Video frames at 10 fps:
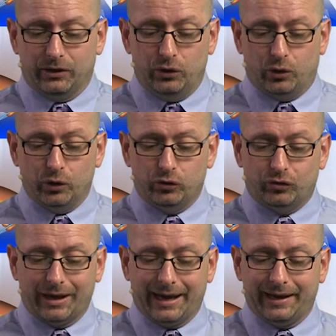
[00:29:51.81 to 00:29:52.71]
You could
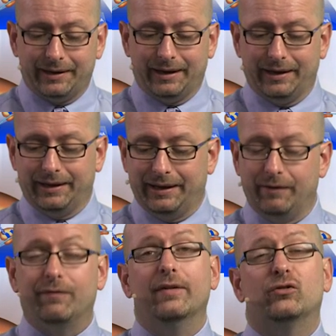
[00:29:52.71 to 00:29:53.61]
say,
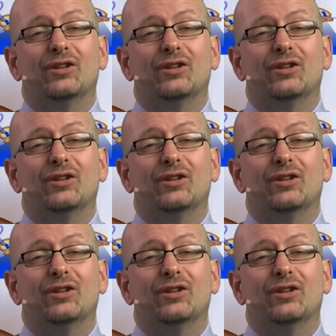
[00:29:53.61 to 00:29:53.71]
if it's